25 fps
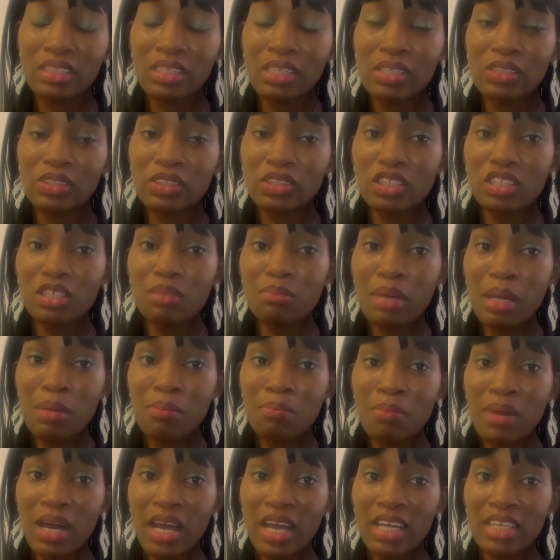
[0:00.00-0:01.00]
So in my
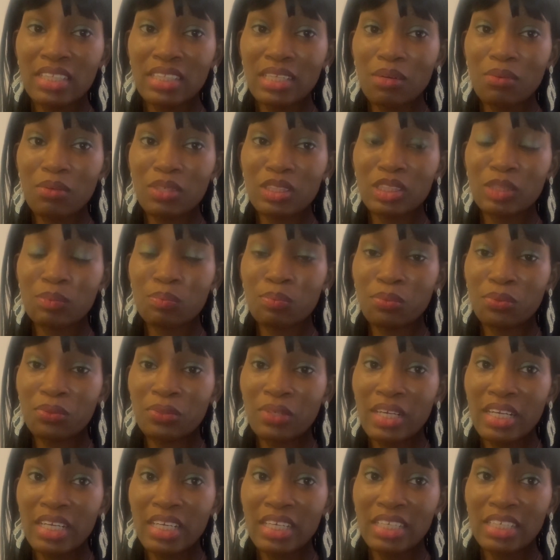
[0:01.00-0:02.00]
mind, I was
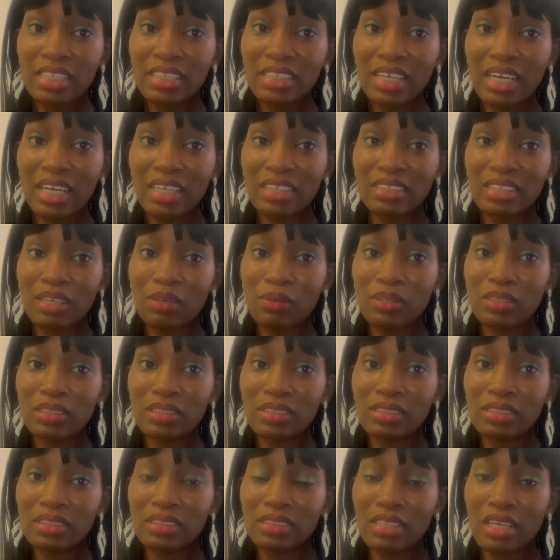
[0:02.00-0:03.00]
praying and I
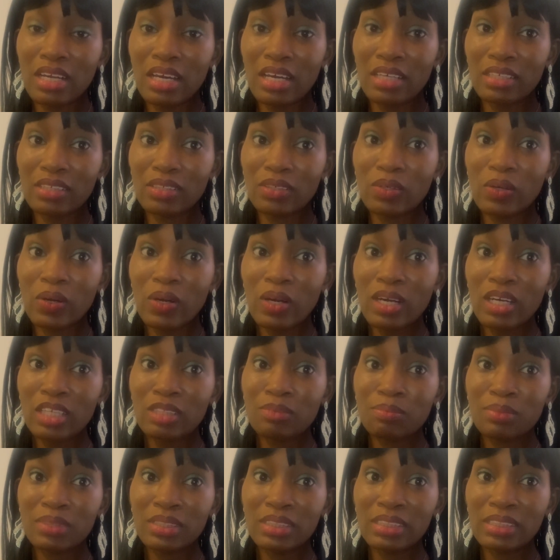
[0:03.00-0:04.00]
was like,
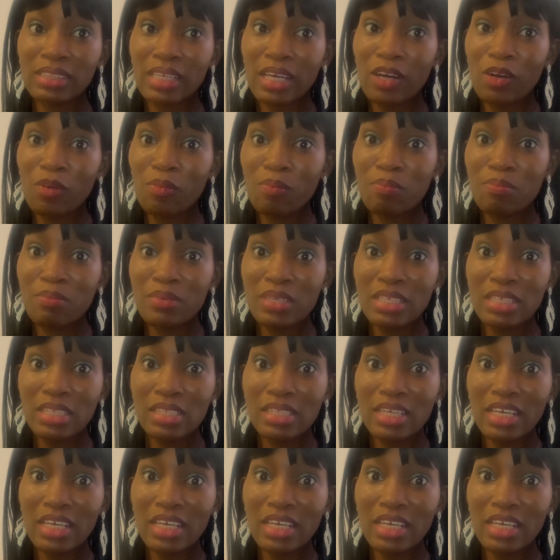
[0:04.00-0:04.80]
God, please help me.